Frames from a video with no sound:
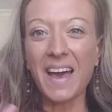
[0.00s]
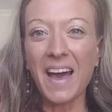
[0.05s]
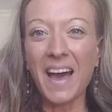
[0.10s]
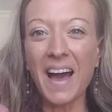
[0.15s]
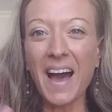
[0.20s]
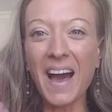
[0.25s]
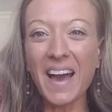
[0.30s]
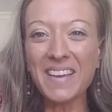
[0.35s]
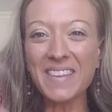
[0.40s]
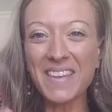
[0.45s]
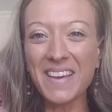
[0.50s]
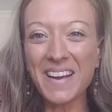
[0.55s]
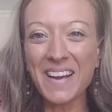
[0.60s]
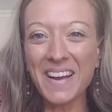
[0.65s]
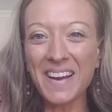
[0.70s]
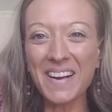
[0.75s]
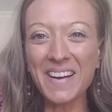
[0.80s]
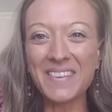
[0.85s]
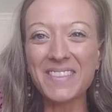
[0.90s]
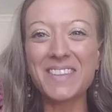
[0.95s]
Hi
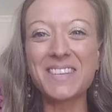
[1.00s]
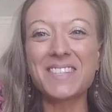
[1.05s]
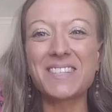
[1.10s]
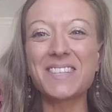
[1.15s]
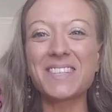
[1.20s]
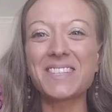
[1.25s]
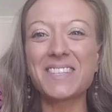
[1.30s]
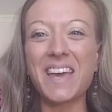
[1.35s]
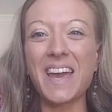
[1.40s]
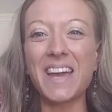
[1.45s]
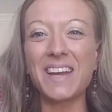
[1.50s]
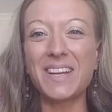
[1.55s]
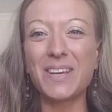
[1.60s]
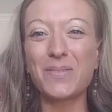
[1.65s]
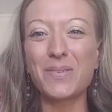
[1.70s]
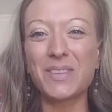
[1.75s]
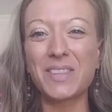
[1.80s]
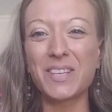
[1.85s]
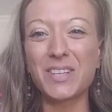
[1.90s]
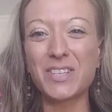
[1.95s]
there, this is Katie
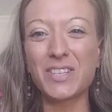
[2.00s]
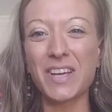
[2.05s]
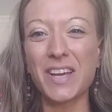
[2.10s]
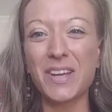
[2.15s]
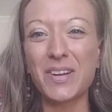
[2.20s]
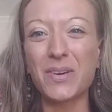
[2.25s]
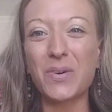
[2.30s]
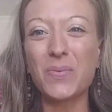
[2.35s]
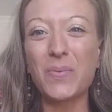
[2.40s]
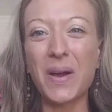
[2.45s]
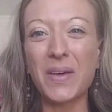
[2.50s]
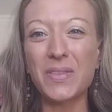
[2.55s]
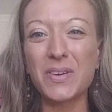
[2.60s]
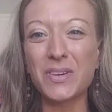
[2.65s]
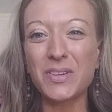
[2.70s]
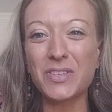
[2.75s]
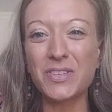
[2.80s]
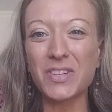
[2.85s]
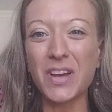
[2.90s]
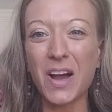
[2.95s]
with the channel Weather
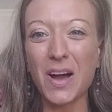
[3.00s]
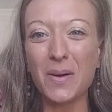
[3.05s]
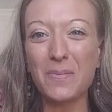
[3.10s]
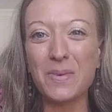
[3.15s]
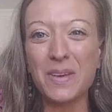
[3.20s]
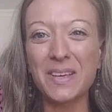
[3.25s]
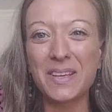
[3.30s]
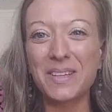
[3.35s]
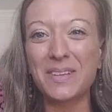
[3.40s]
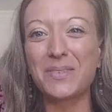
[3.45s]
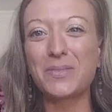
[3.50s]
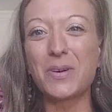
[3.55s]
Shaman.